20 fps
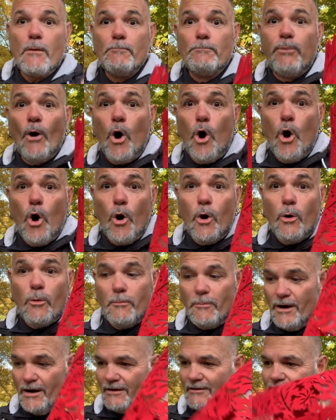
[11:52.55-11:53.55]

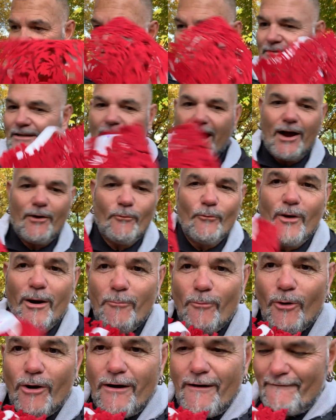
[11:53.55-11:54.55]
Boom! Not one
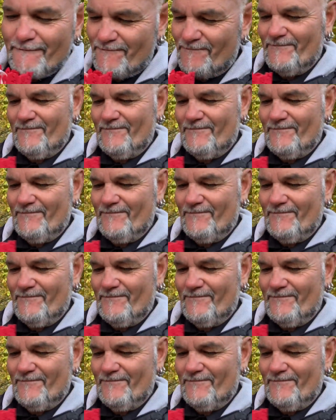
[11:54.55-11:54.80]
more.